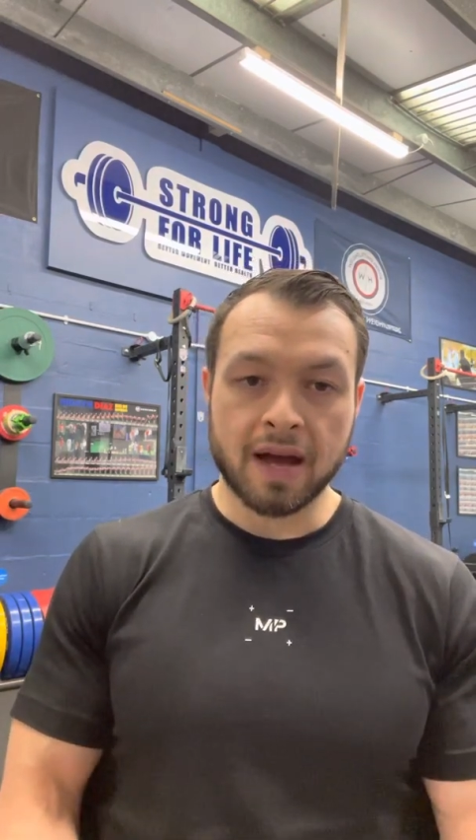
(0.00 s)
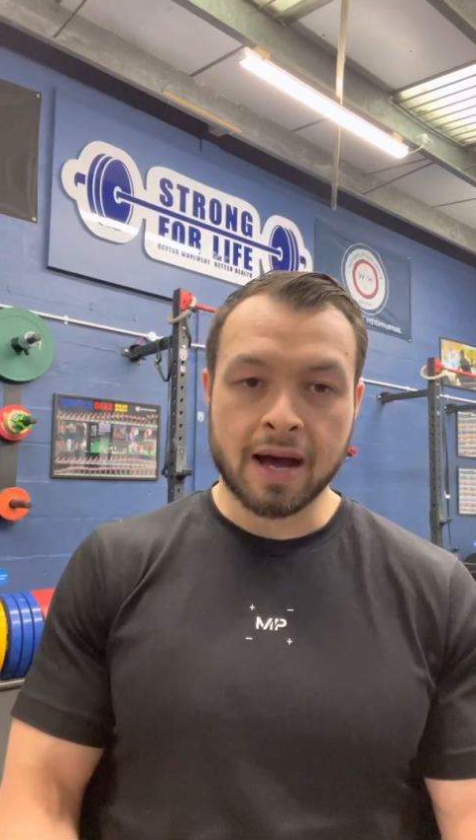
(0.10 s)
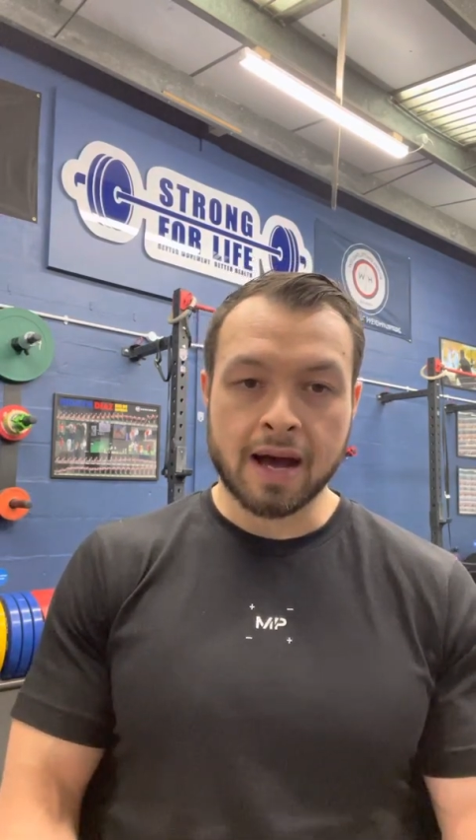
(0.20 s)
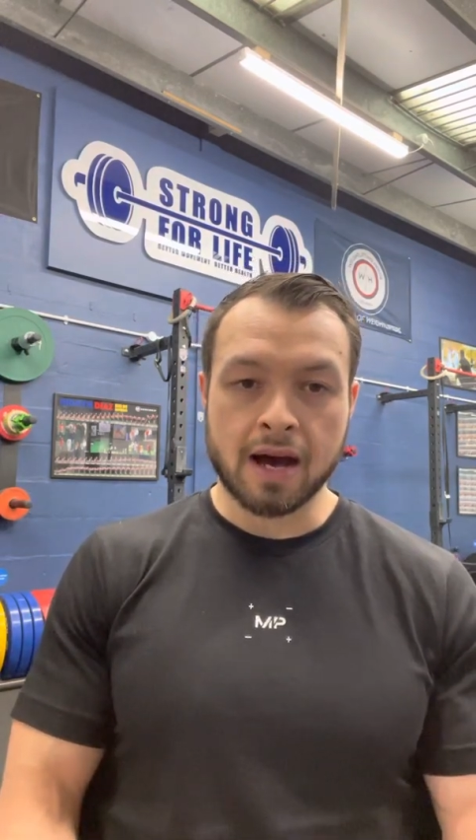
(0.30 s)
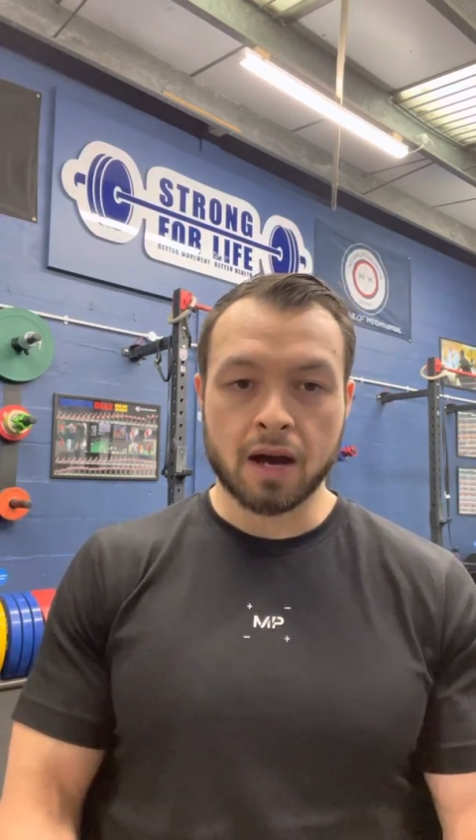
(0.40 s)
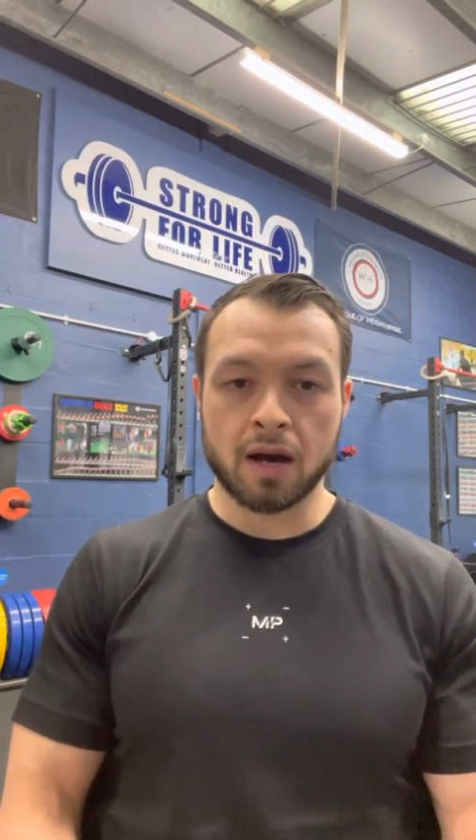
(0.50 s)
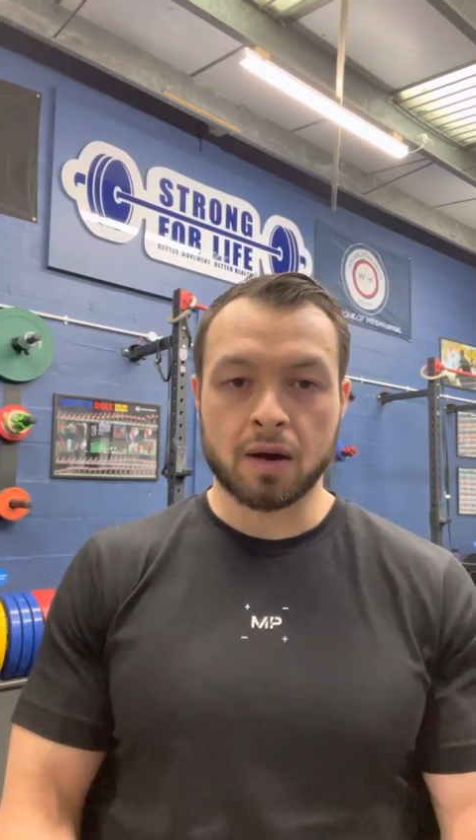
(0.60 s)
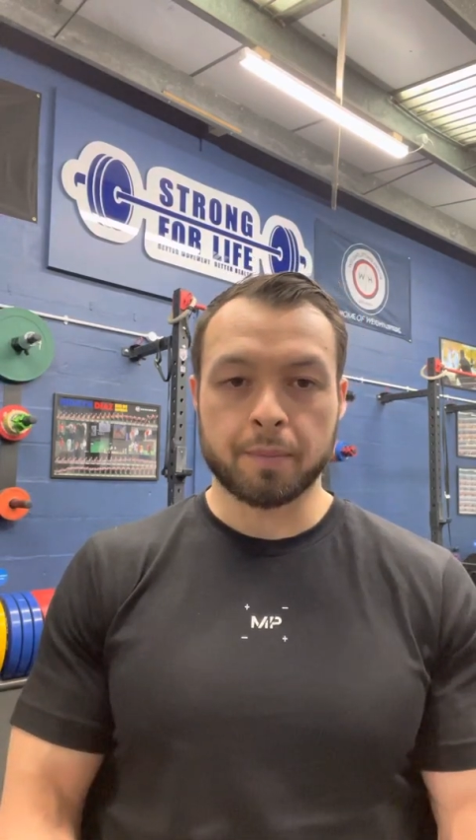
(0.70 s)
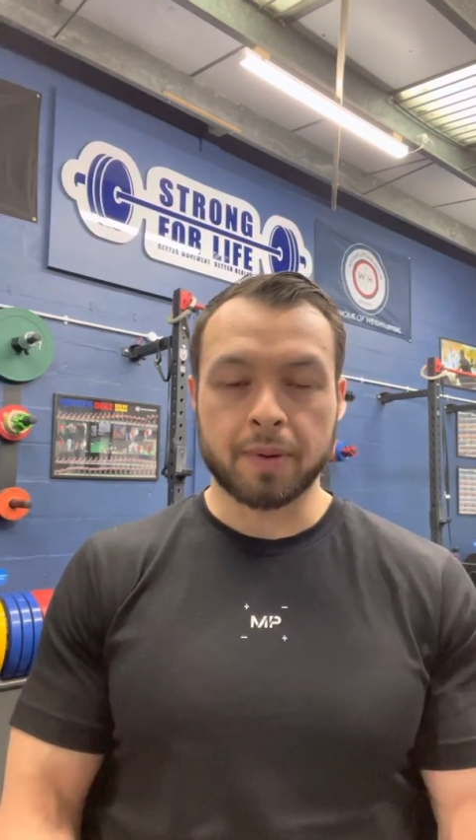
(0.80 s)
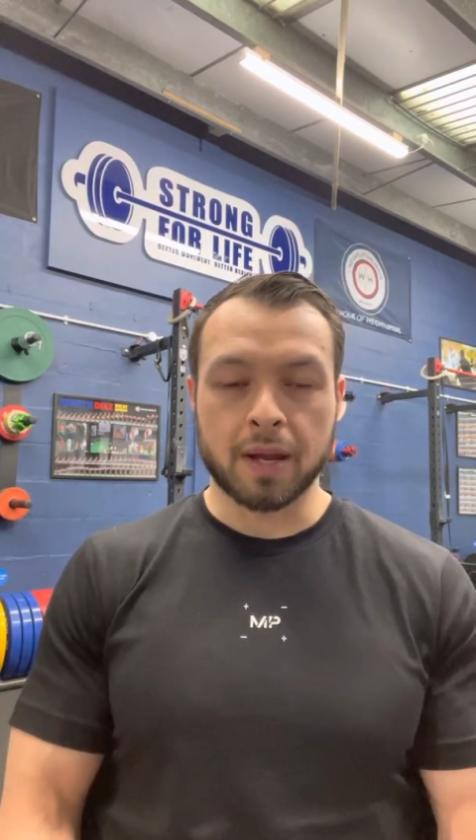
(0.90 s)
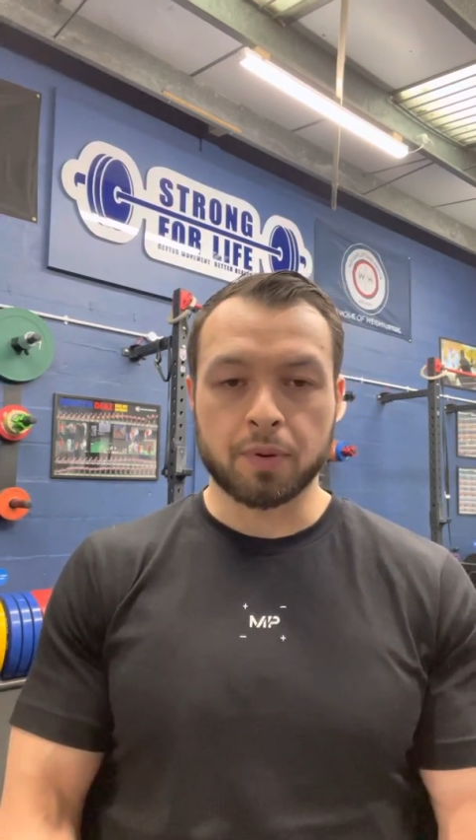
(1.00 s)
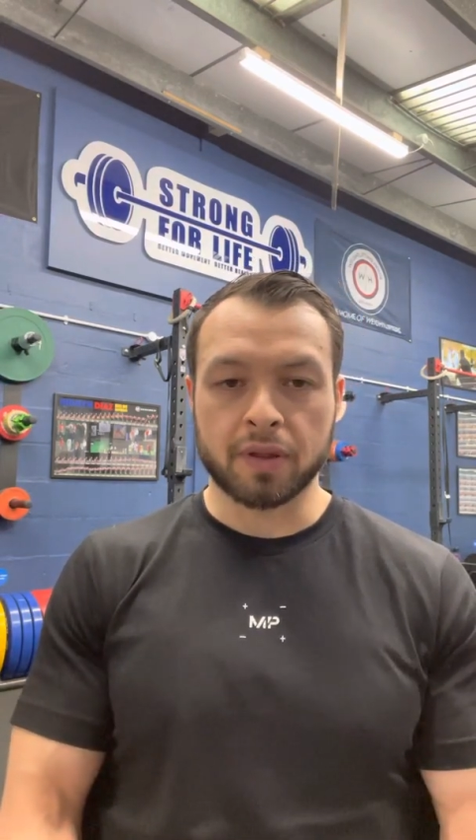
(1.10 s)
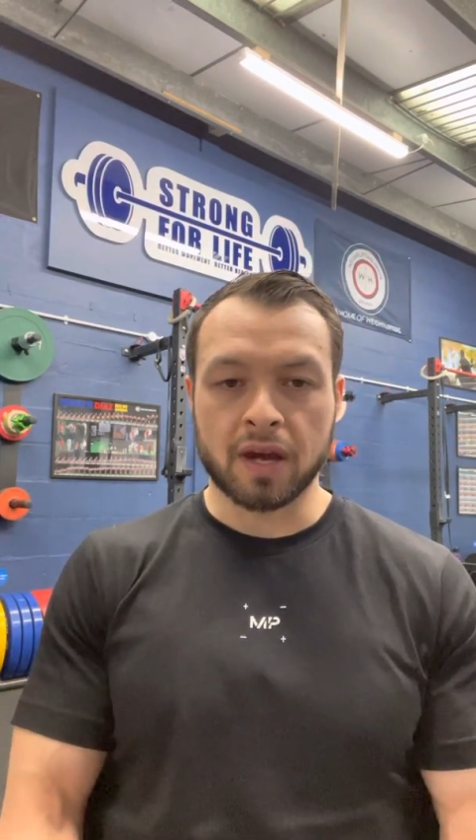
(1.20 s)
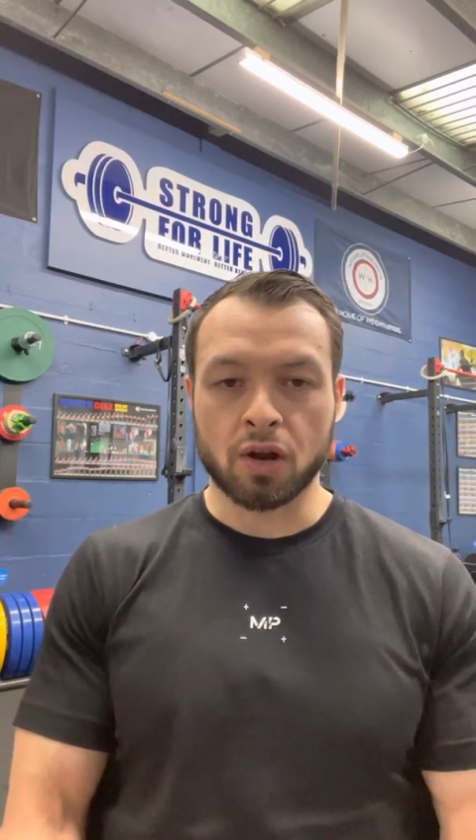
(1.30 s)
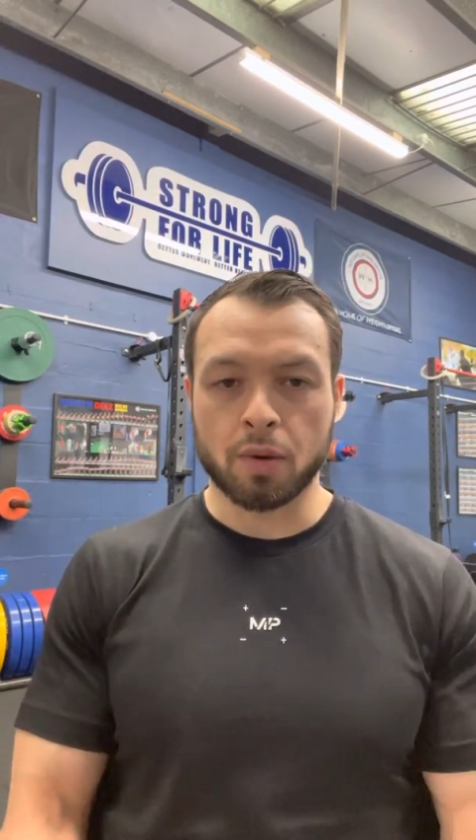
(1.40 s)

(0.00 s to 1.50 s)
are people that are